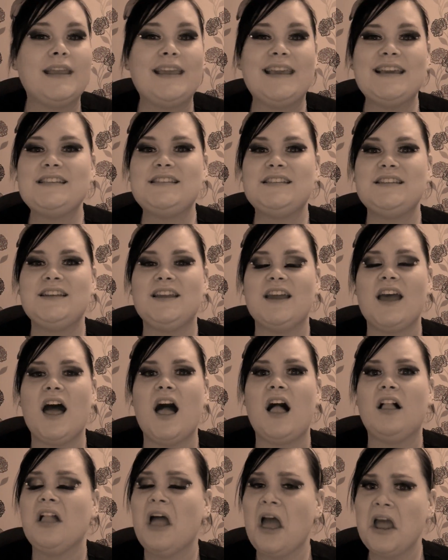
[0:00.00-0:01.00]
Kissed a
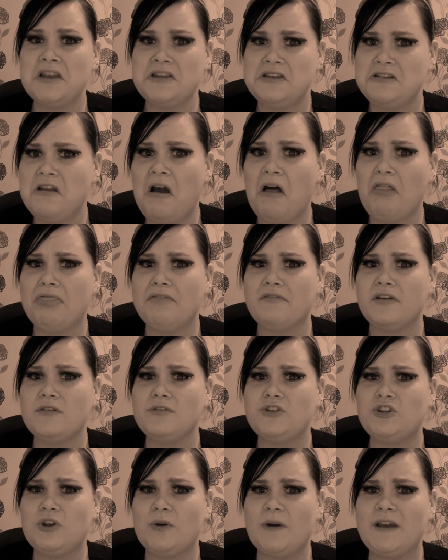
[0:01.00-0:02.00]
girl, not
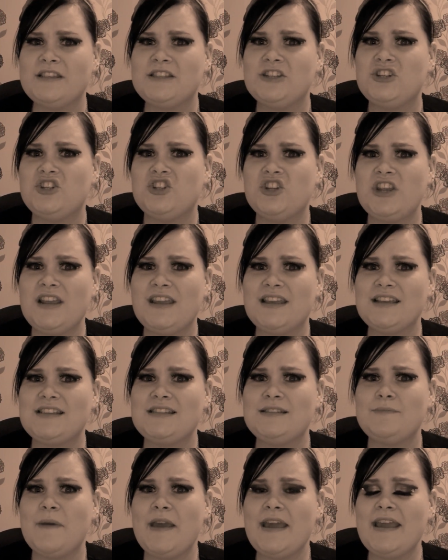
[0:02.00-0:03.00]
through choice. She
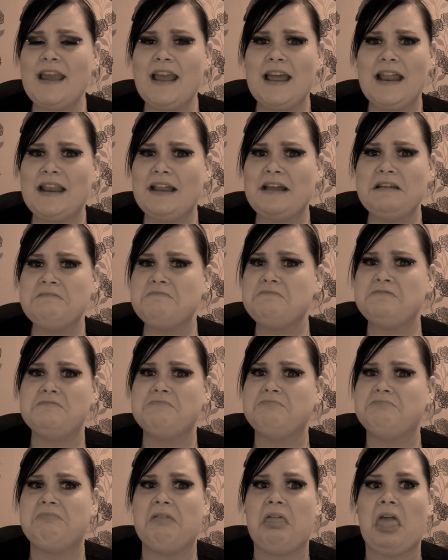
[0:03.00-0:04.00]
kissed me and I,
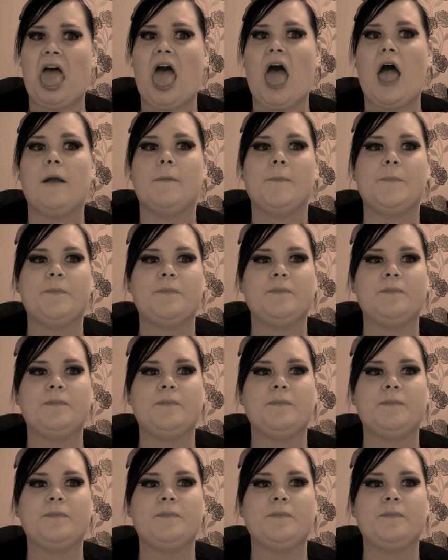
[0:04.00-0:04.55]
well, bleh.